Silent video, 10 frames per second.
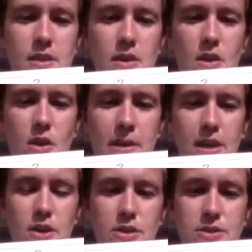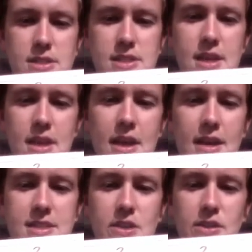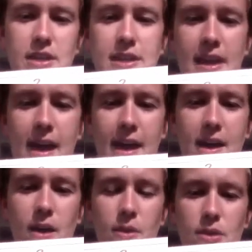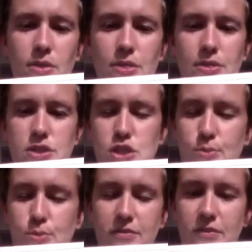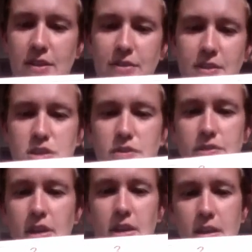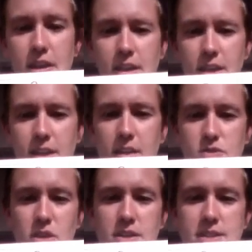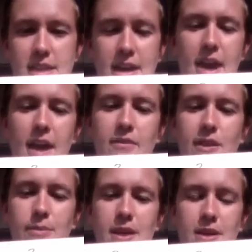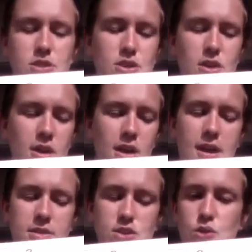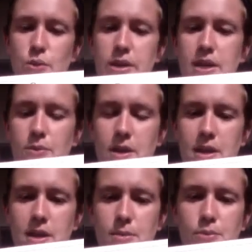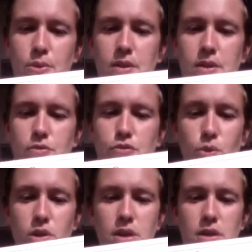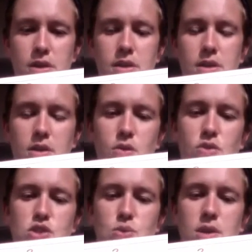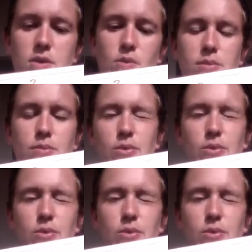all my curtains. I still needed to add the 2.5 left over. After I did that, I found my answer as 21.4, or 21